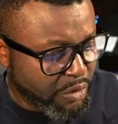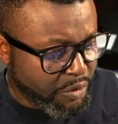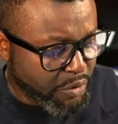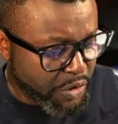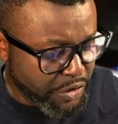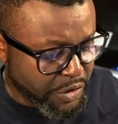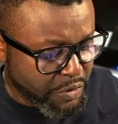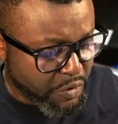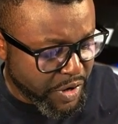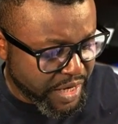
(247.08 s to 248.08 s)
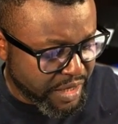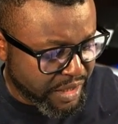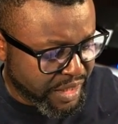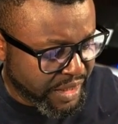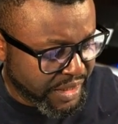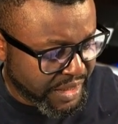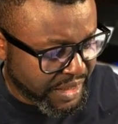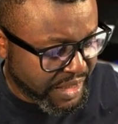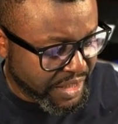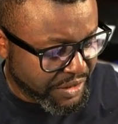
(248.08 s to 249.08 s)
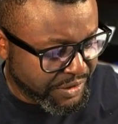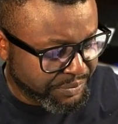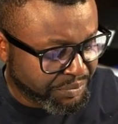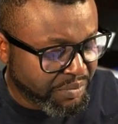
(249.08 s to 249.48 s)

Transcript: work with here.